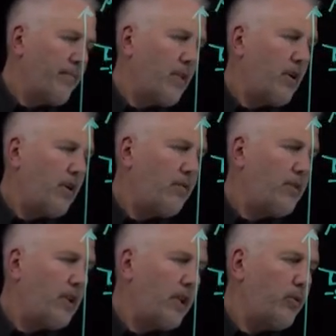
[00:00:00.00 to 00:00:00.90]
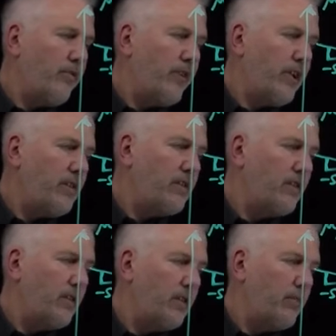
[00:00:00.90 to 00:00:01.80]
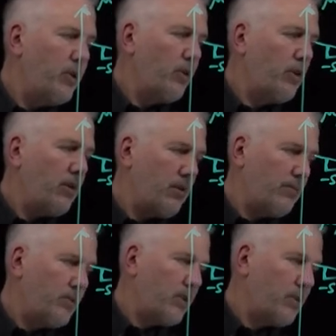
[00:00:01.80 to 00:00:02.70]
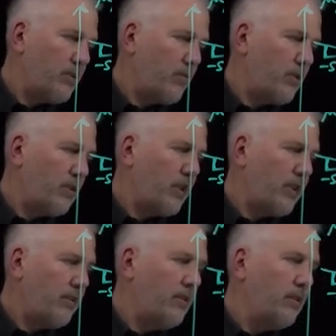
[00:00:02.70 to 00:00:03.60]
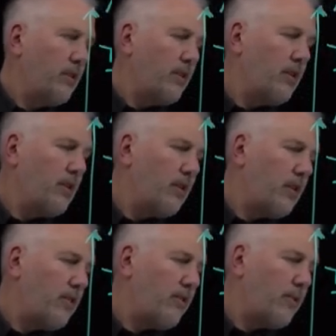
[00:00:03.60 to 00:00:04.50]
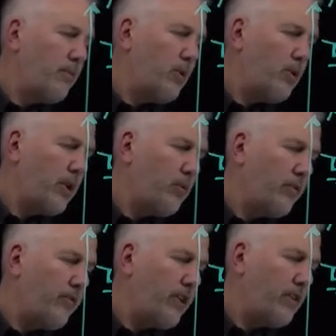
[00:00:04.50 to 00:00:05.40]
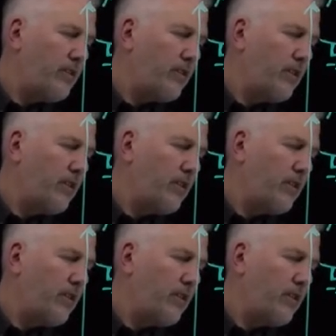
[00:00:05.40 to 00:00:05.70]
of the liquid phase, pure, oops, that's the wrong line, of the pure liquid phase.